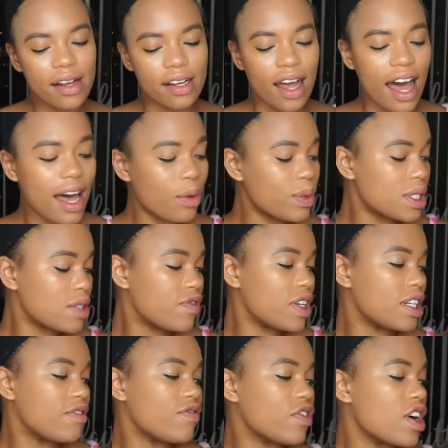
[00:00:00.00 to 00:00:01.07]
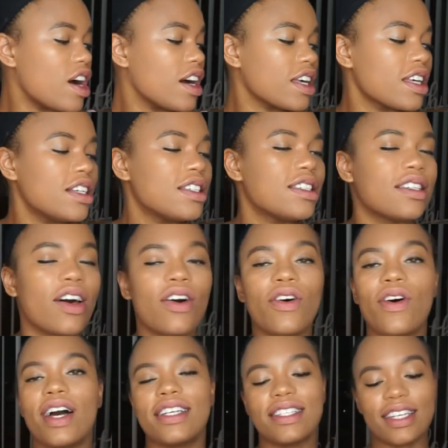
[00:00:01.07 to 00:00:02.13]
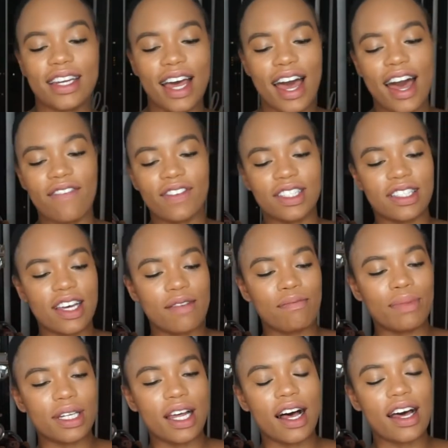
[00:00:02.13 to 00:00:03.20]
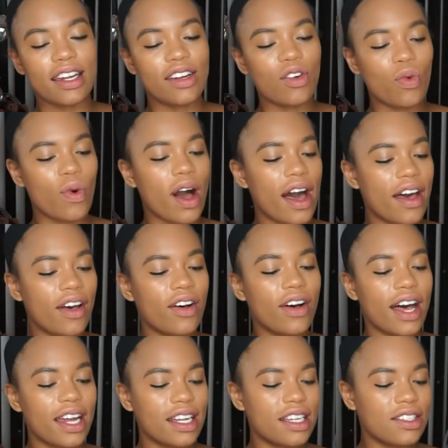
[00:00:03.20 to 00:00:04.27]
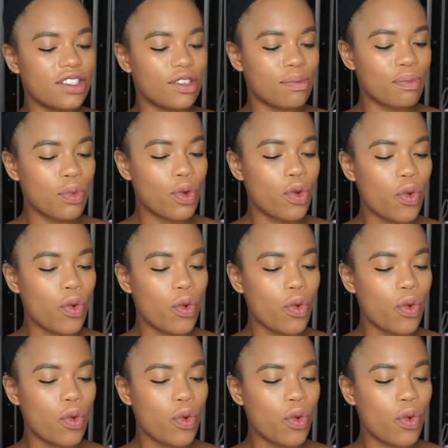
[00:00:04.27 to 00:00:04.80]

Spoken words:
I was feeling froggy, so I said I haven't done blonde in a while. I need some new